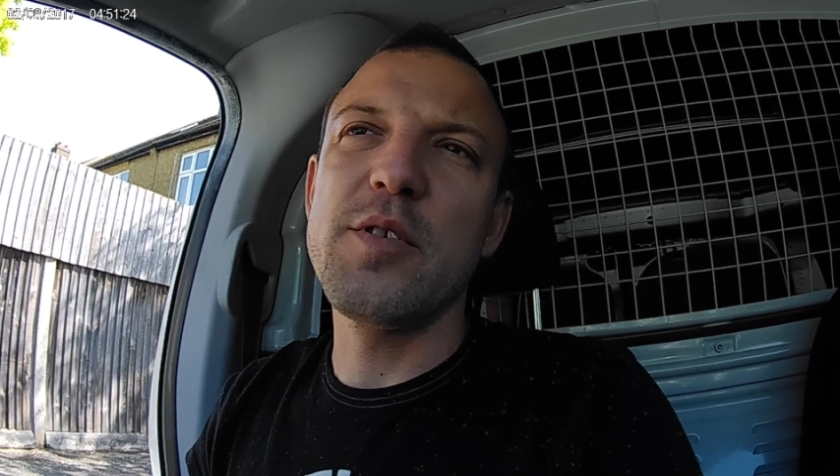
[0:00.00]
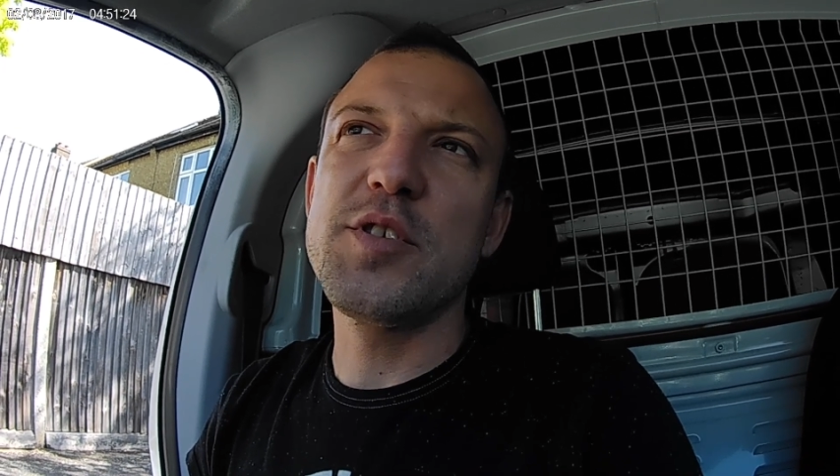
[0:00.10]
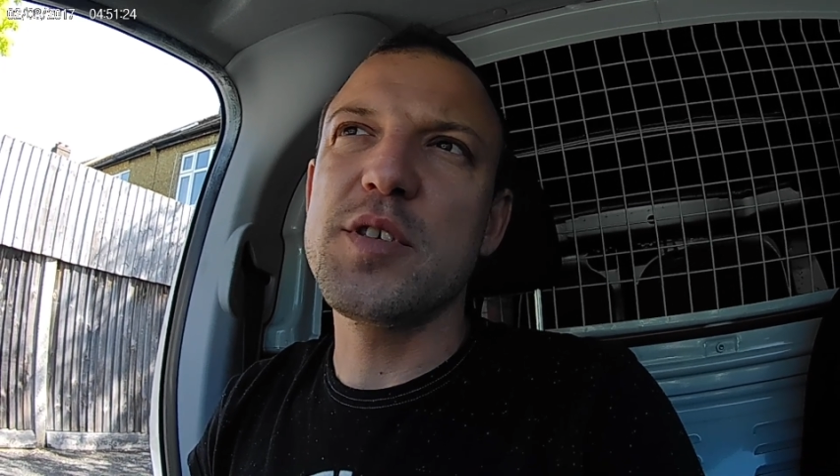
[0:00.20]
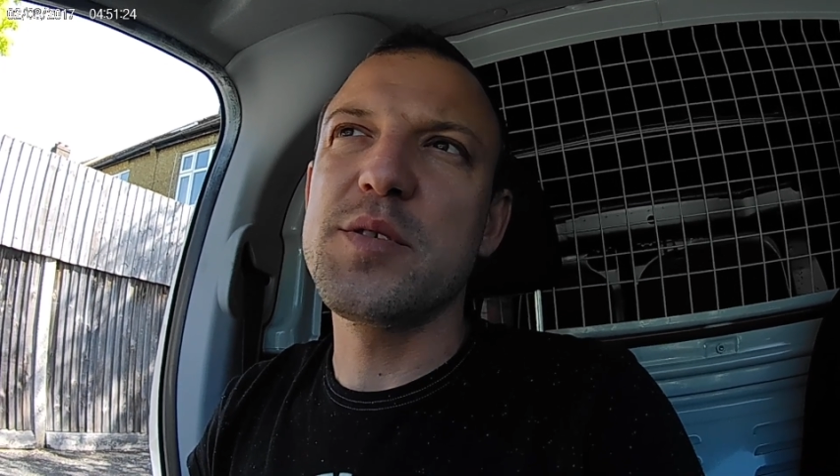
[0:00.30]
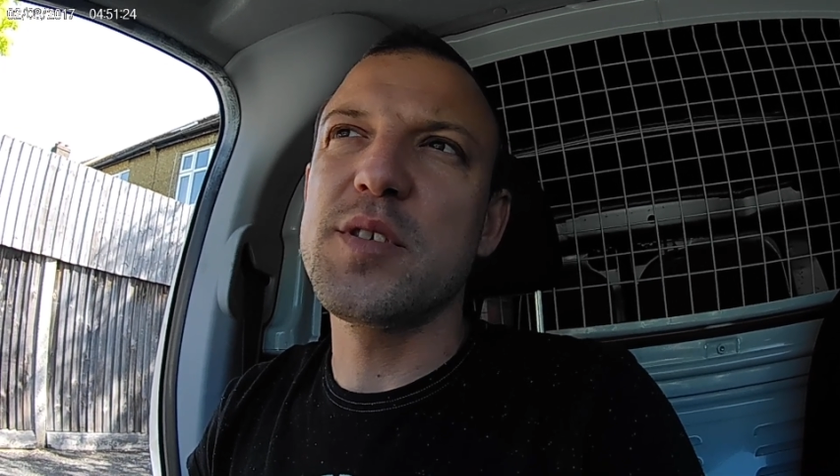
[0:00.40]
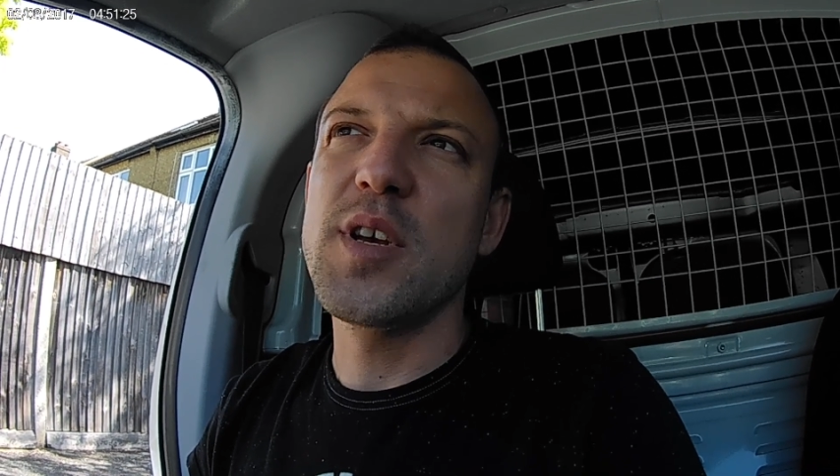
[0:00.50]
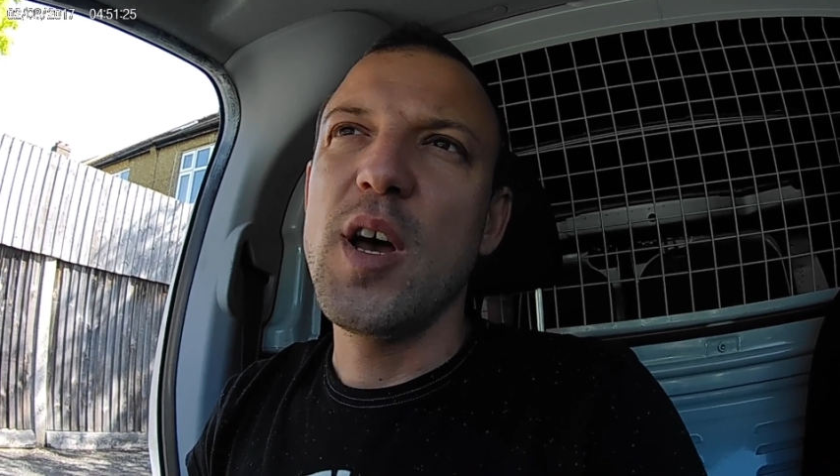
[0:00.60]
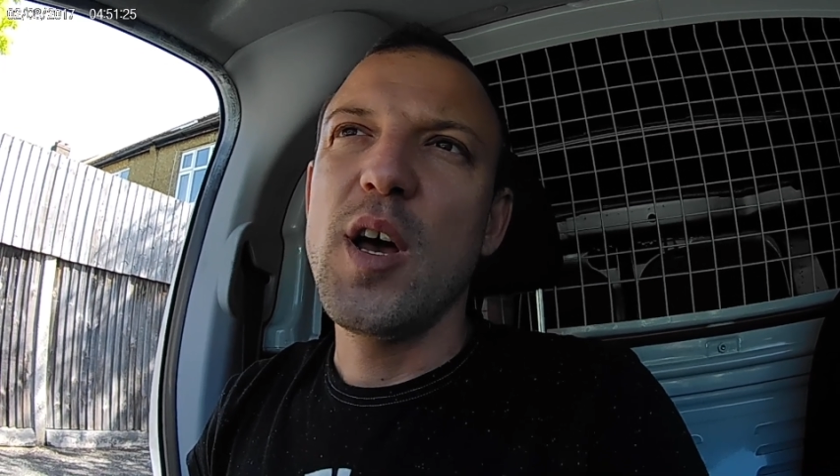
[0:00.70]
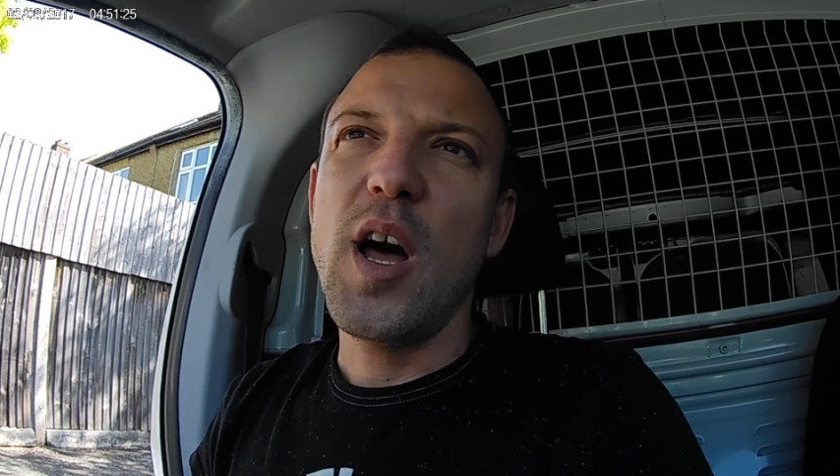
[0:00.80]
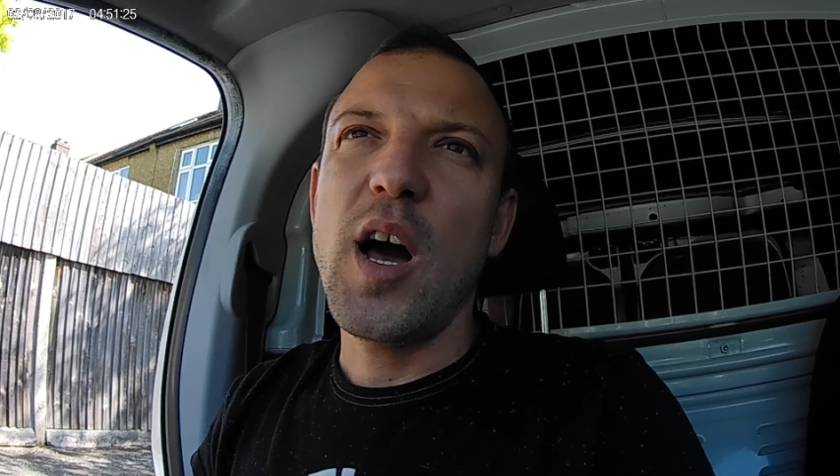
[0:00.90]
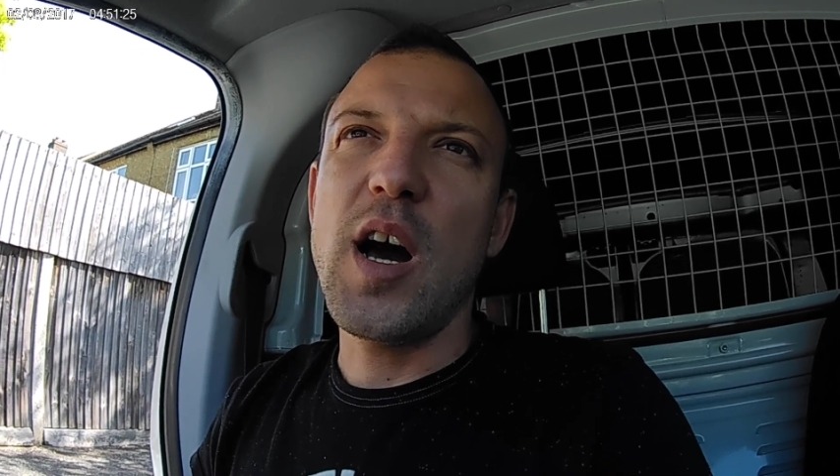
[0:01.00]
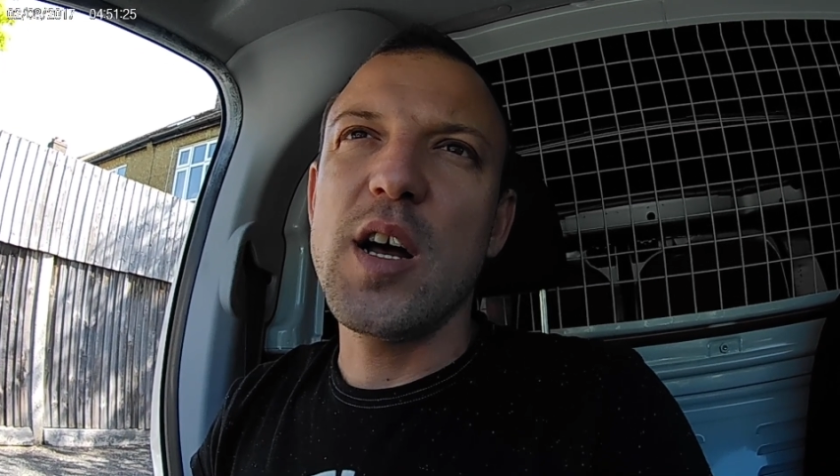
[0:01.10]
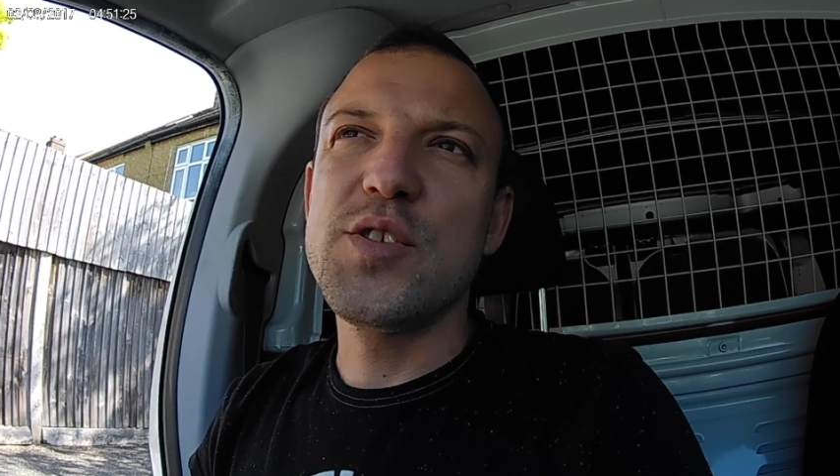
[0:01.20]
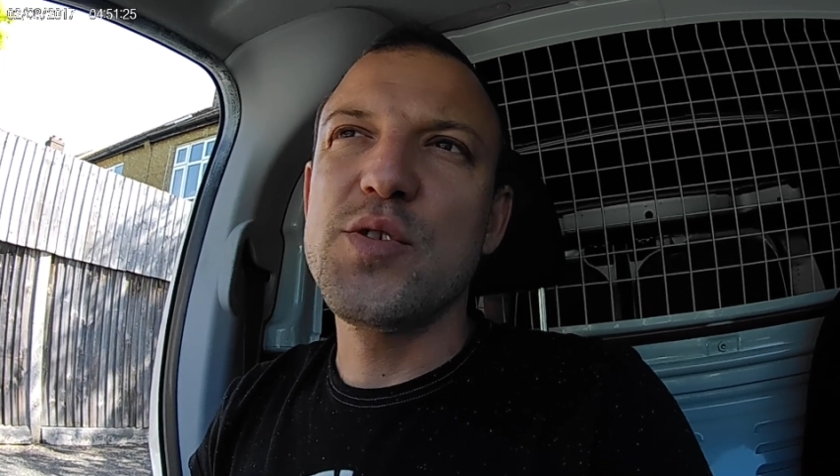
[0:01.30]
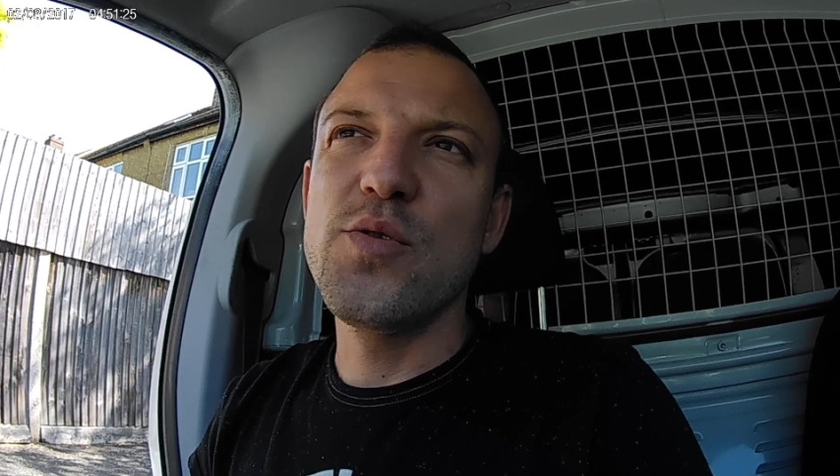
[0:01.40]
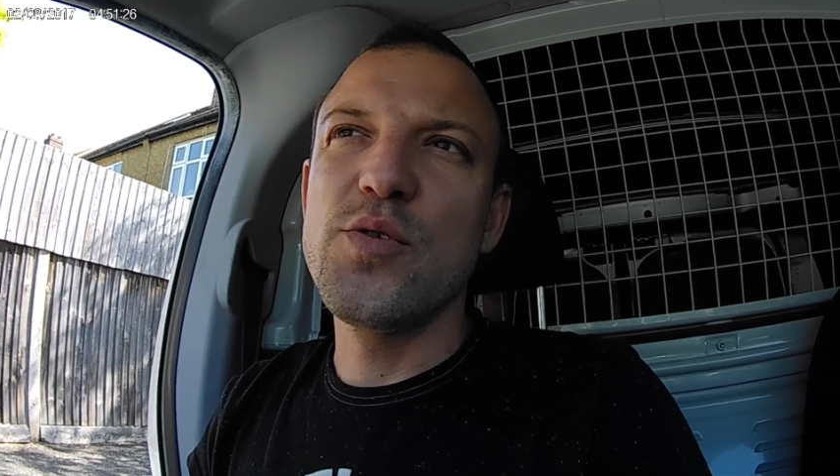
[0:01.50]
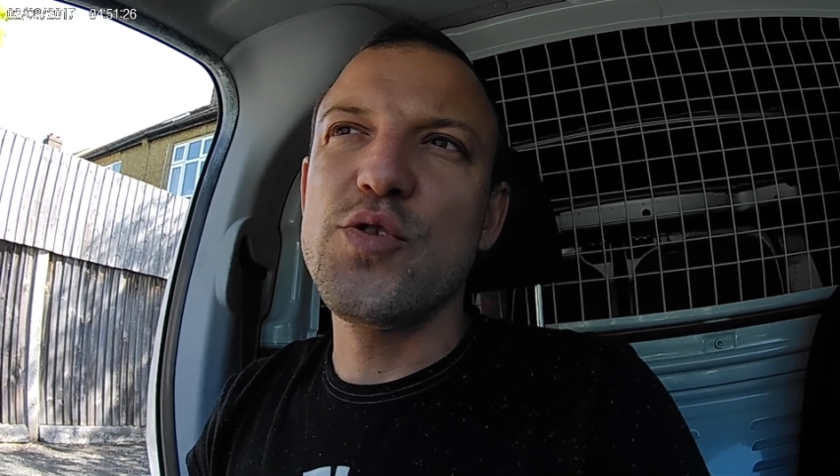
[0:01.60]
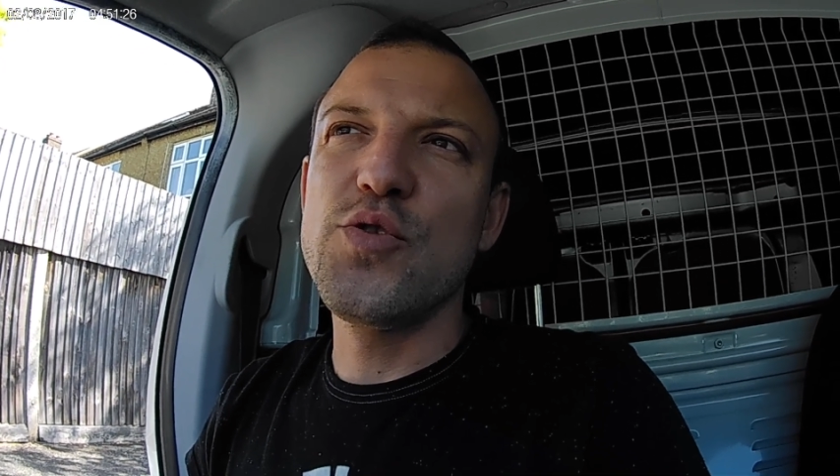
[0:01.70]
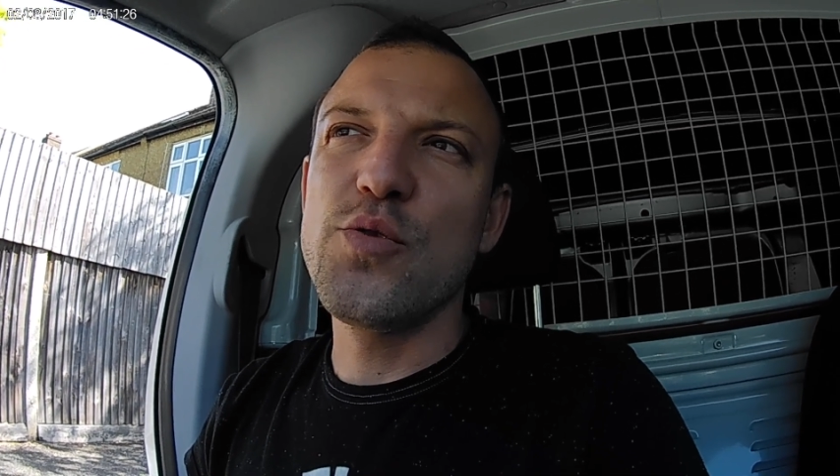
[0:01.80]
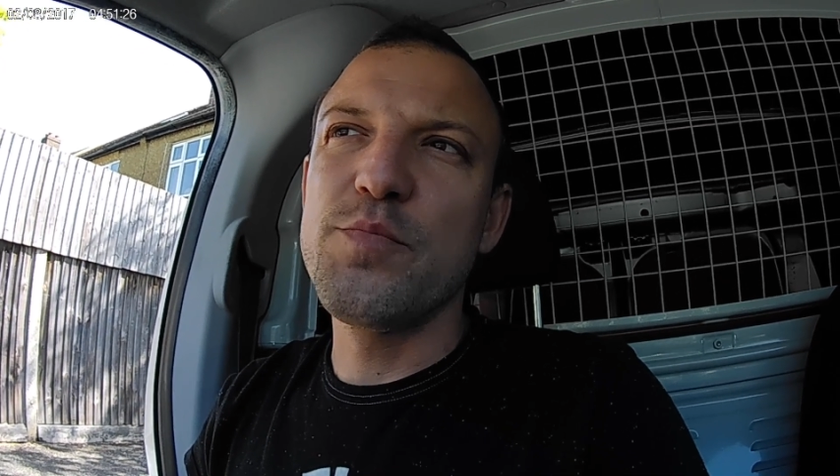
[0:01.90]
just
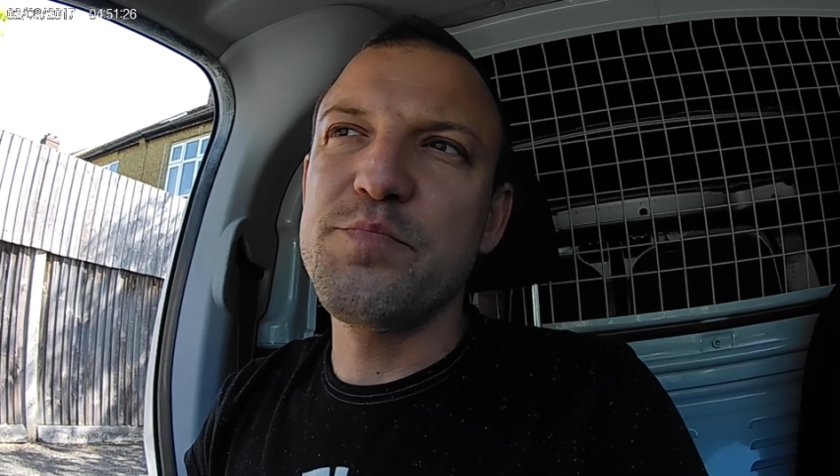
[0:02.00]
to